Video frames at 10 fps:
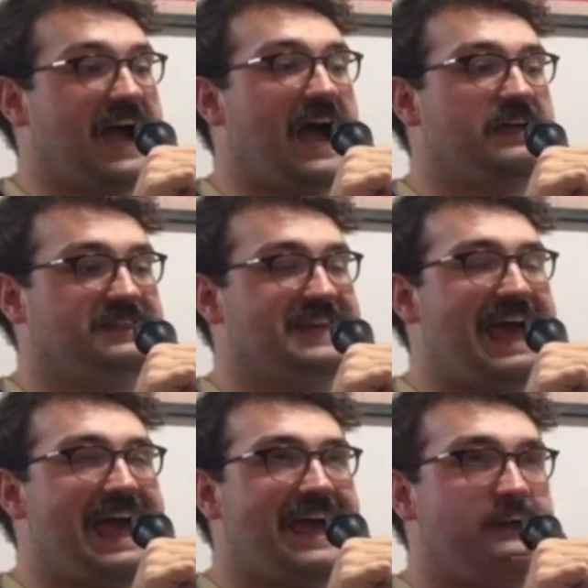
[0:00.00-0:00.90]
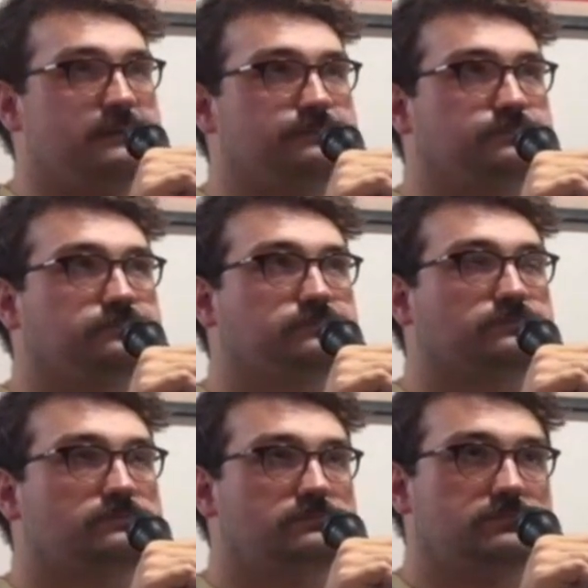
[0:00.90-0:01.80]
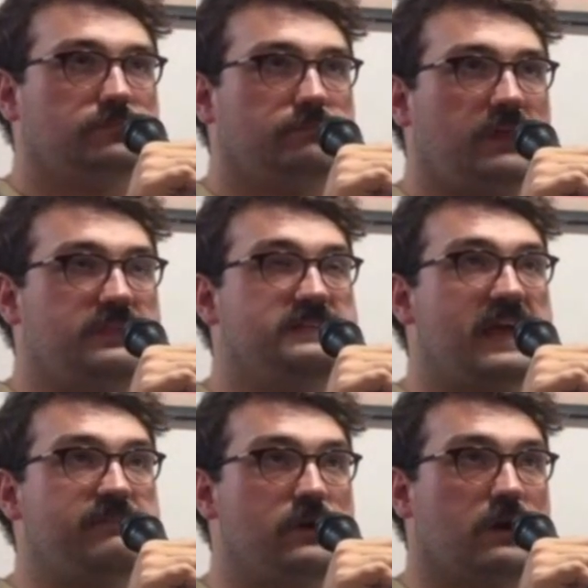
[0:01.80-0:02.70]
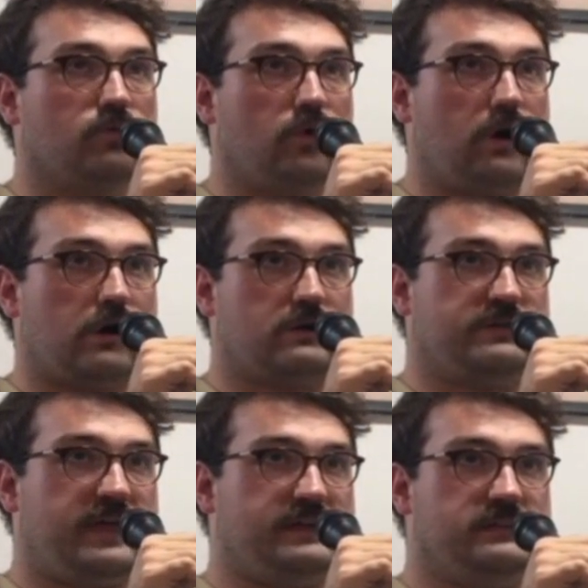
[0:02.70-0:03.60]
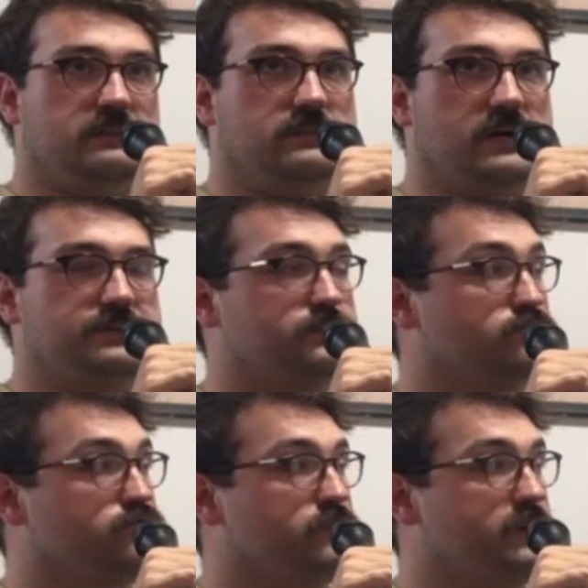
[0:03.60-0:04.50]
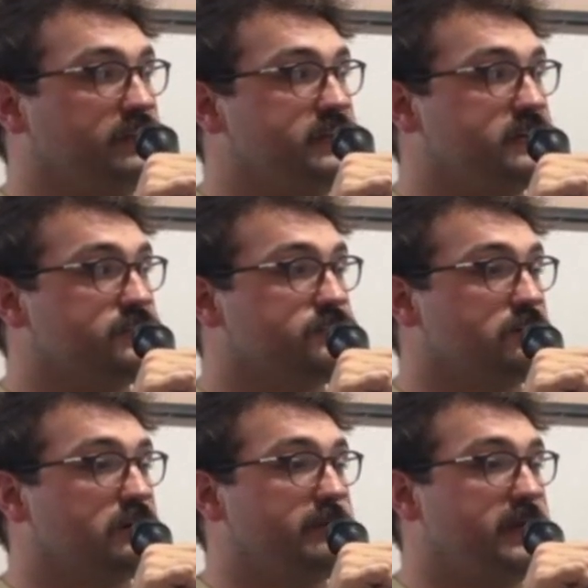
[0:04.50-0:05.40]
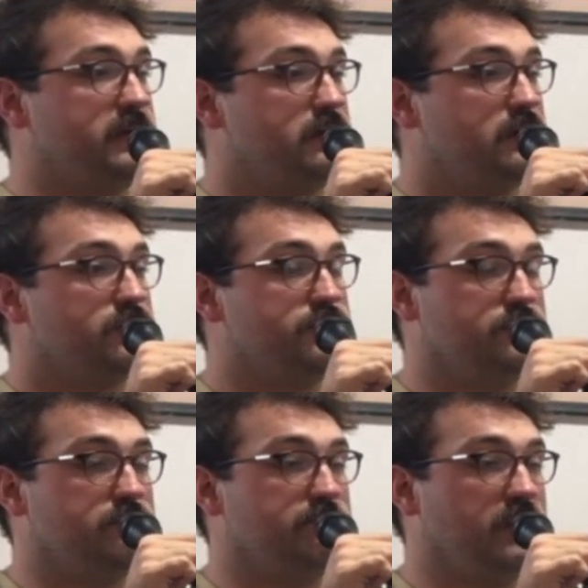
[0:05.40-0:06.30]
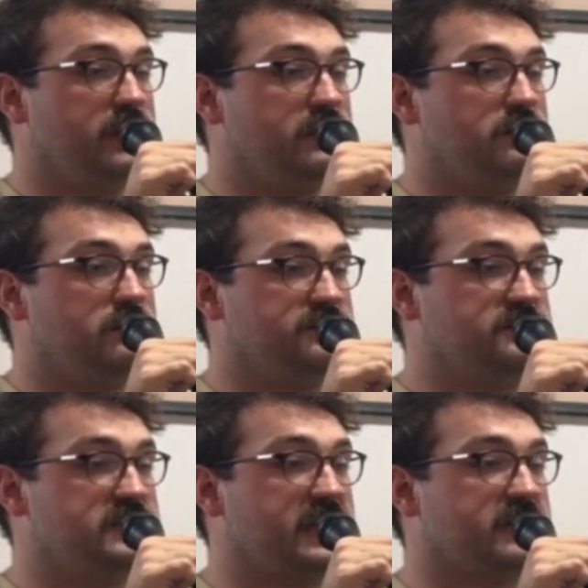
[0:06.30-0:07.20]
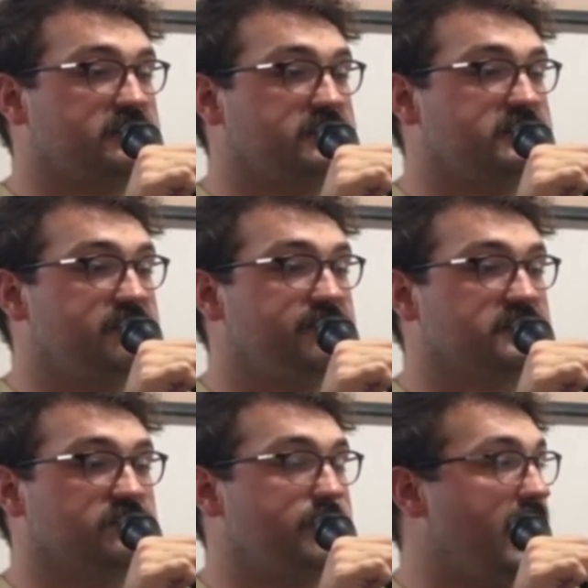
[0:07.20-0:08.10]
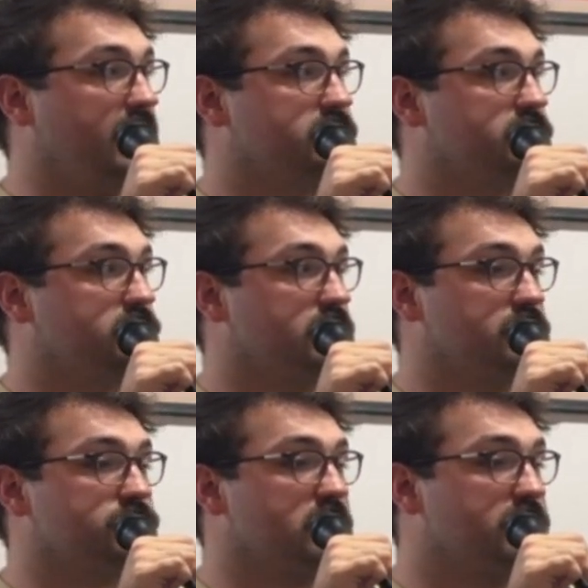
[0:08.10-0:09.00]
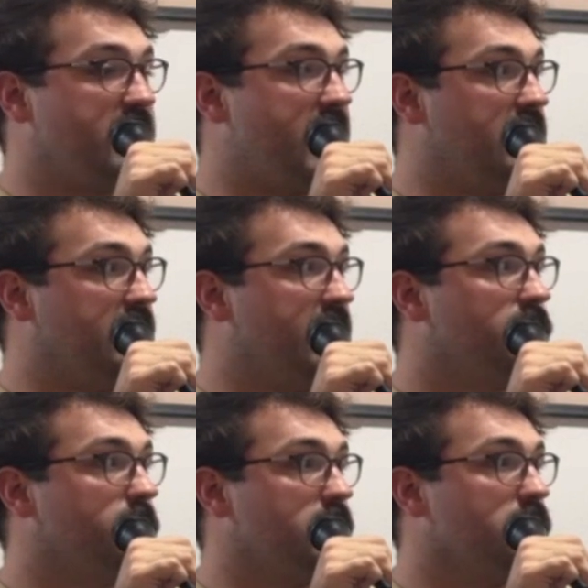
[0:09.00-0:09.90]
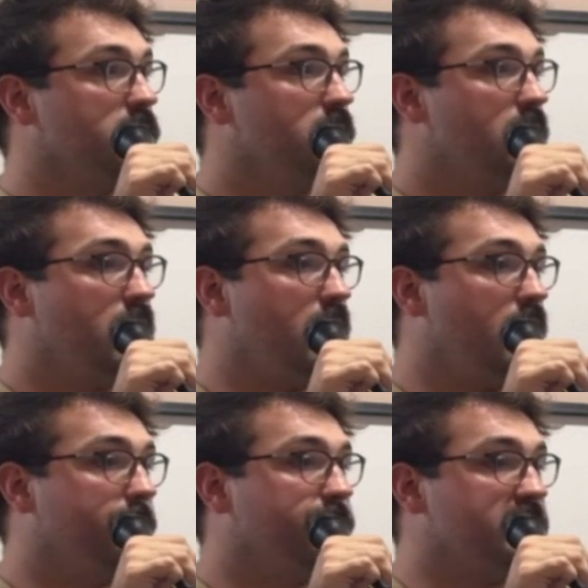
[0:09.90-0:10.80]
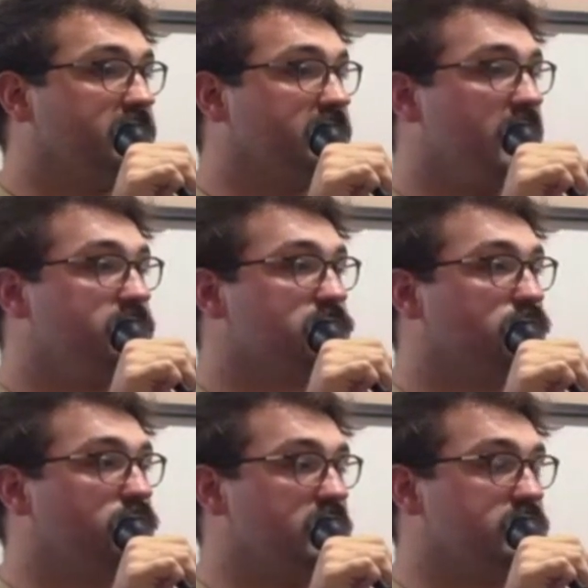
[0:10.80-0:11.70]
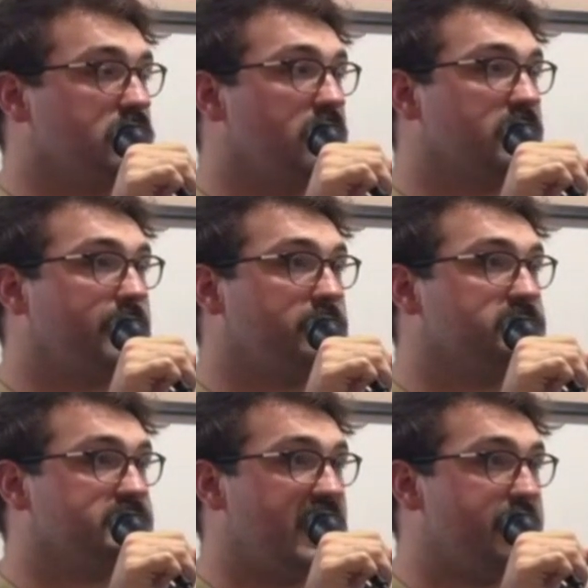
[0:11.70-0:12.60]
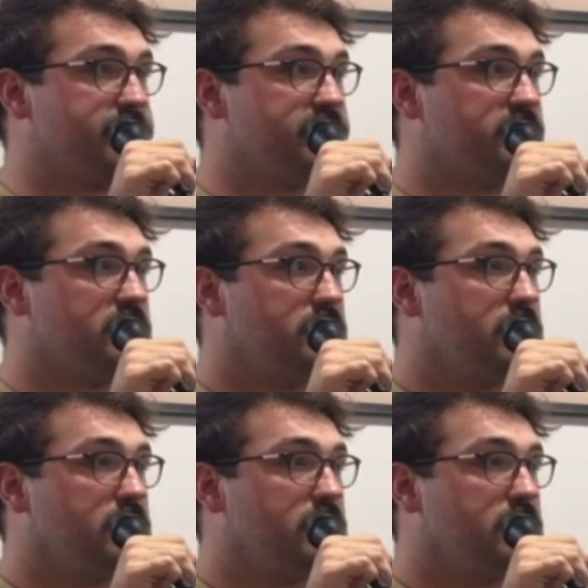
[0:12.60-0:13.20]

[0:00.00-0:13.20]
That the Davion Walker thing doesn't really concern me. But the defensive backs concern the hell out of me. Because you talk about depth.